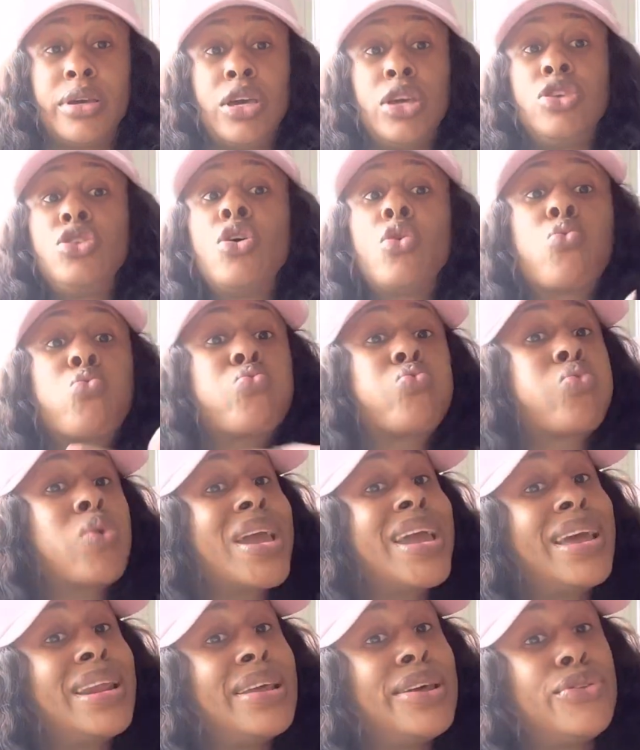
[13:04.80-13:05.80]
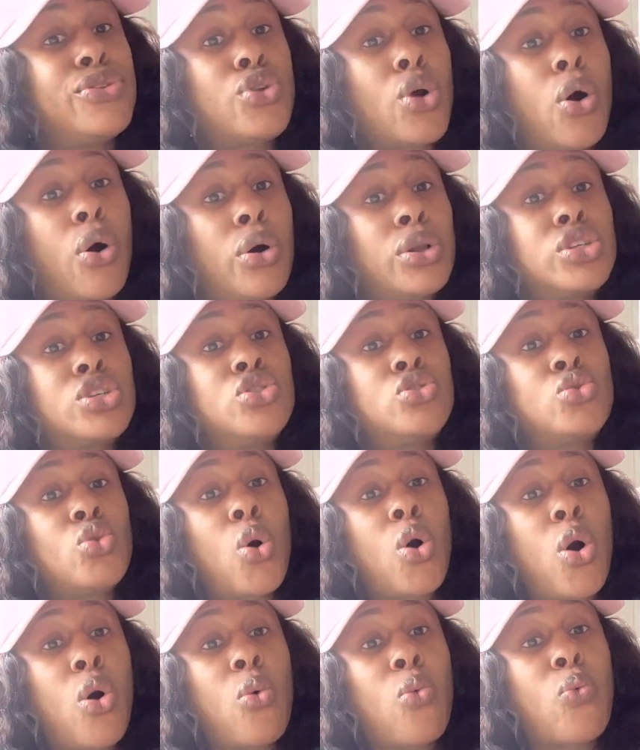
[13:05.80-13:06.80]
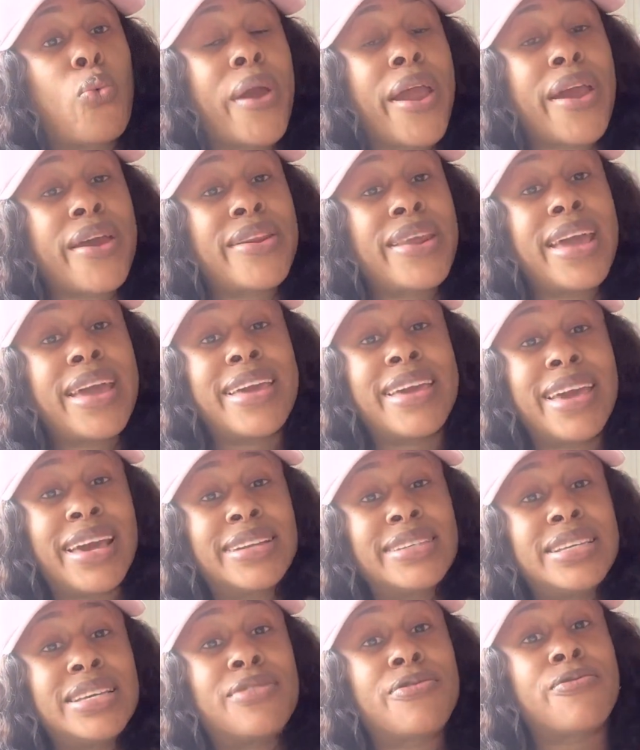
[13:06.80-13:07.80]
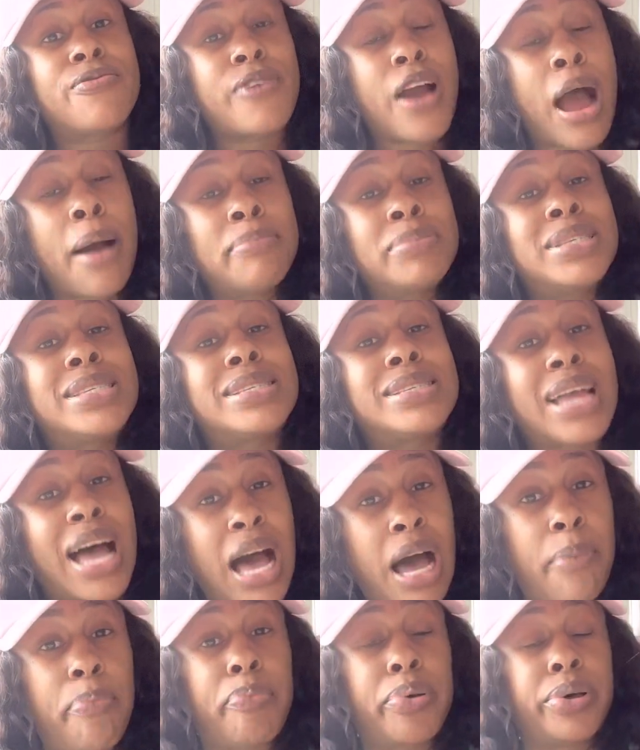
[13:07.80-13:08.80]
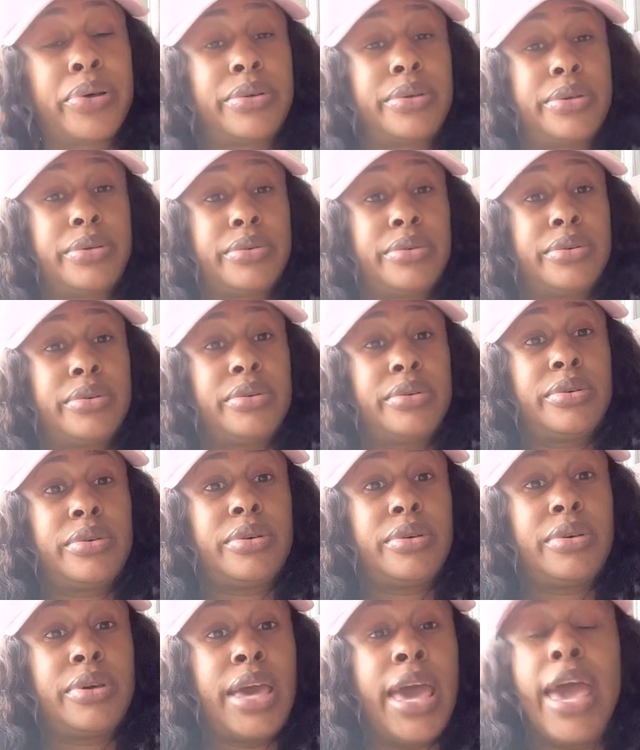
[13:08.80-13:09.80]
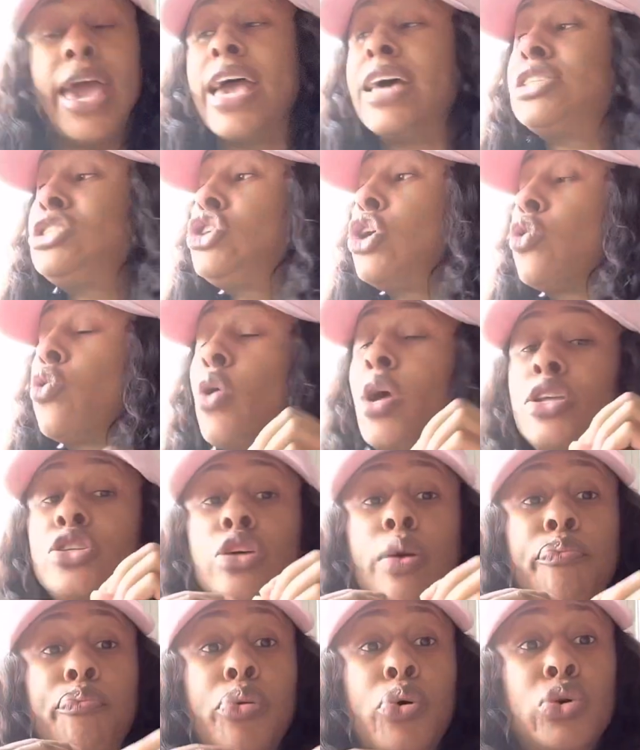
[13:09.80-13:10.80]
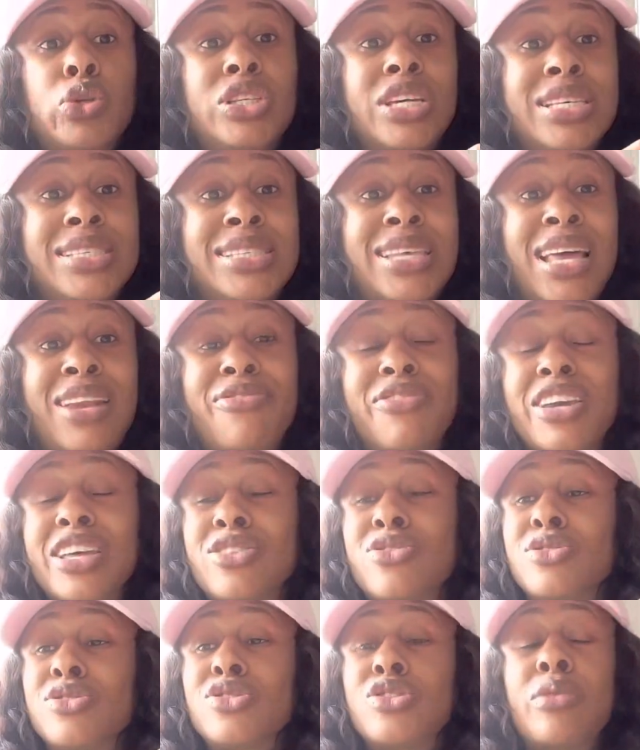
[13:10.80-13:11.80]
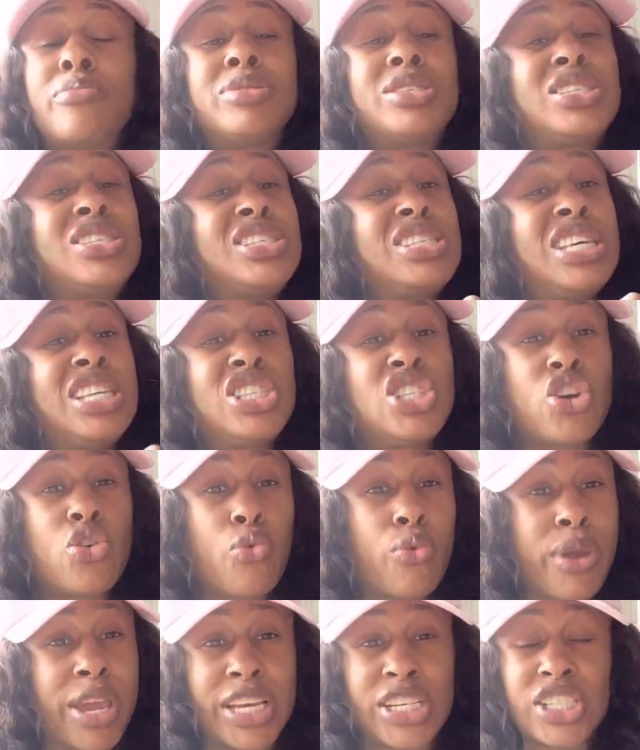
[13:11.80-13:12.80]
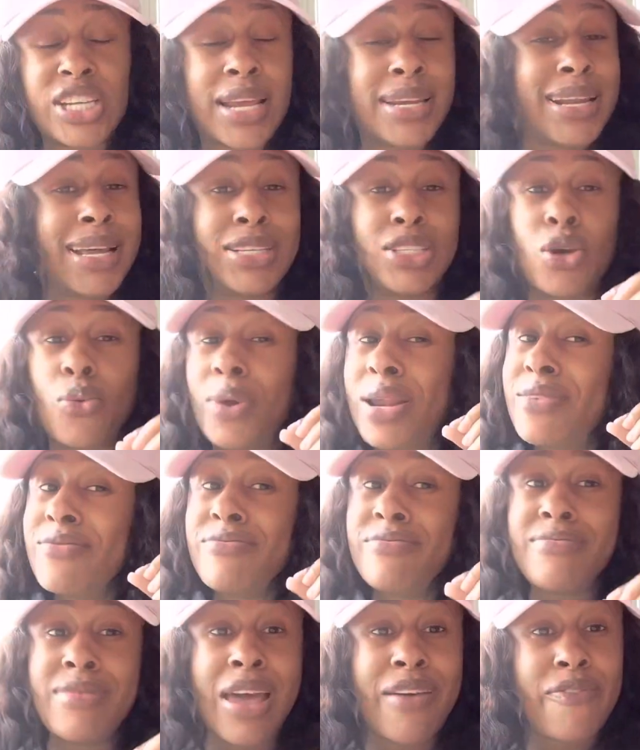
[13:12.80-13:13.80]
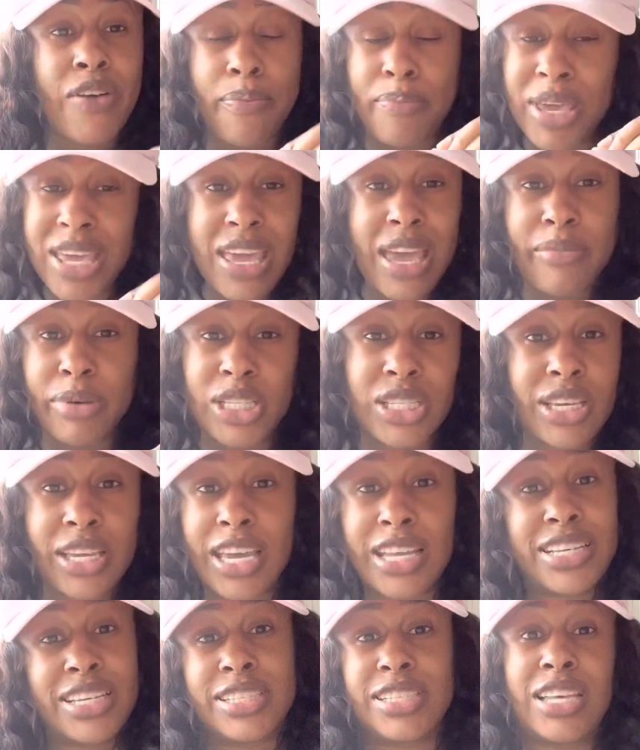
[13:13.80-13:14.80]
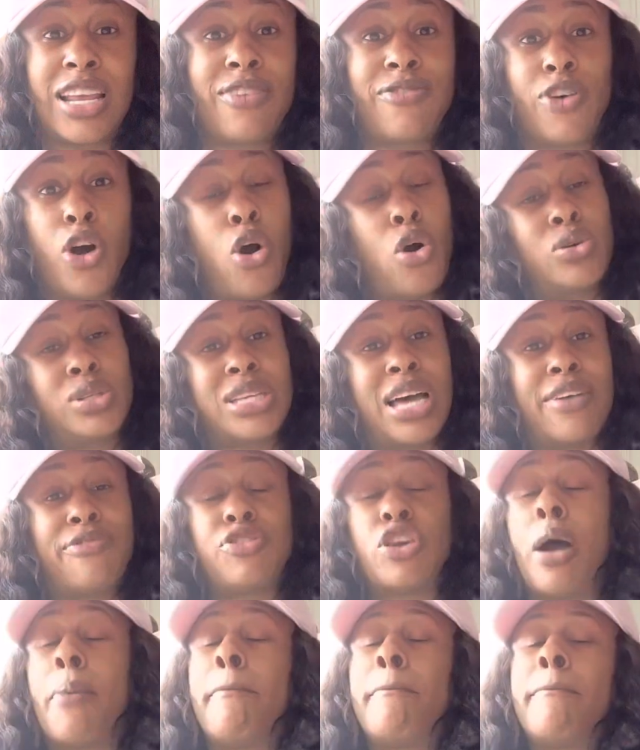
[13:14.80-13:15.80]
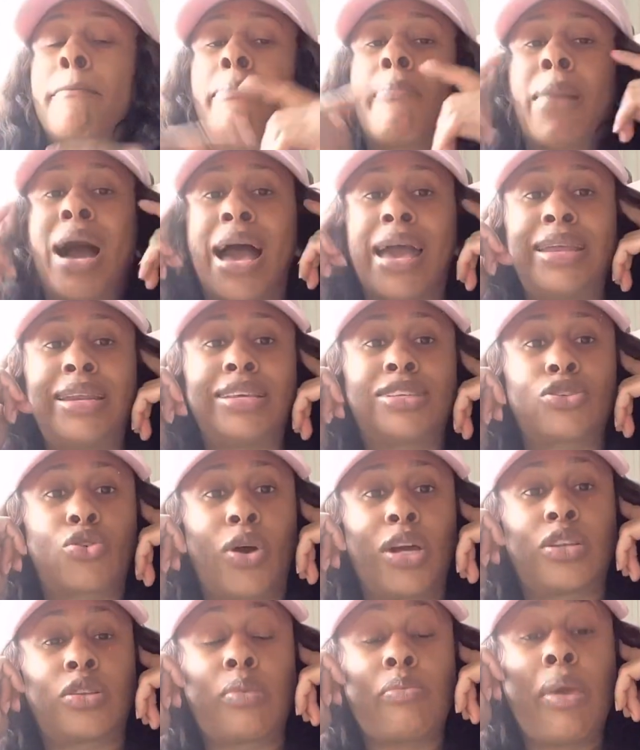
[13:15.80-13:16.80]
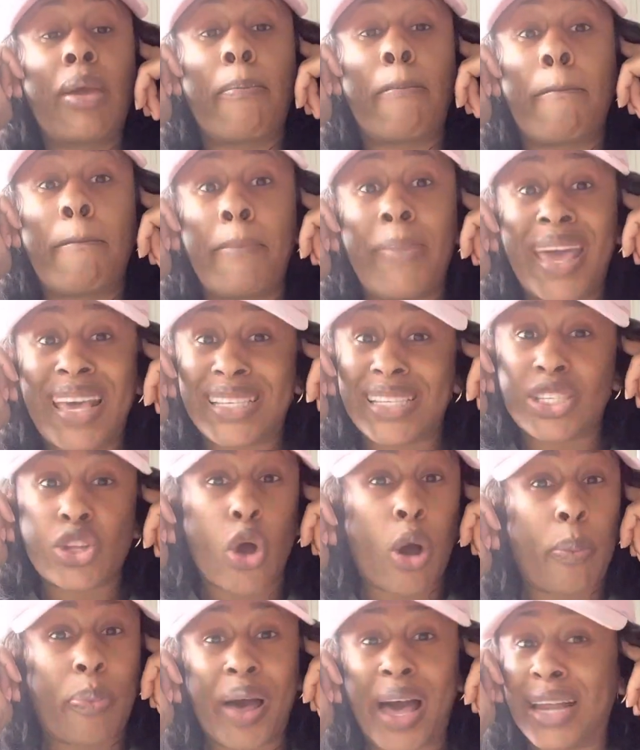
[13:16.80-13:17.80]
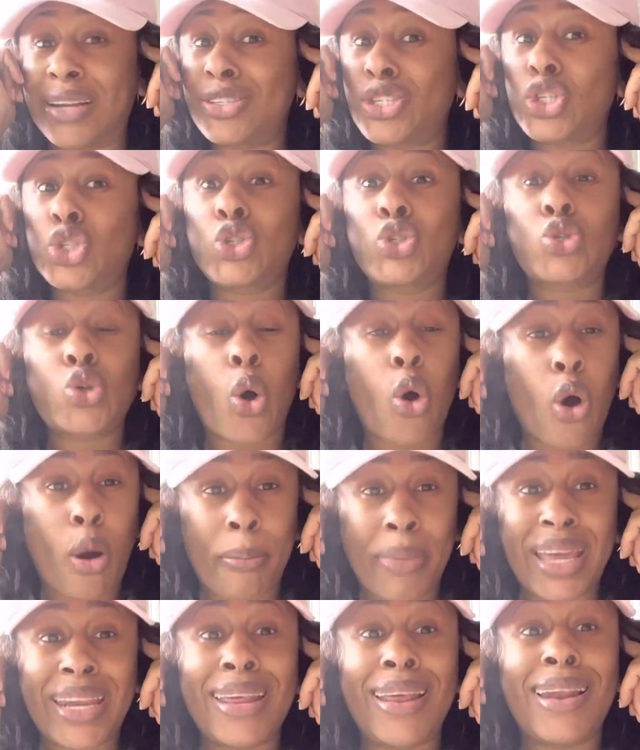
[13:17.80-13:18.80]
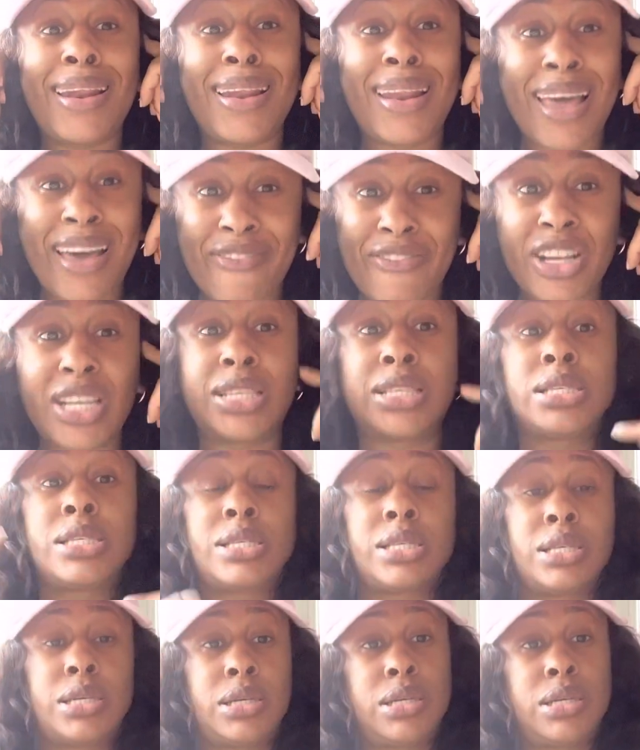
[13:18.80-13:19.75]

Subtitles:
You really don't know where they get it from. Stop. As you're going to put yourself into some situation that you will never be able to get yourself out of. Your mind is going to be messed up on so many levels.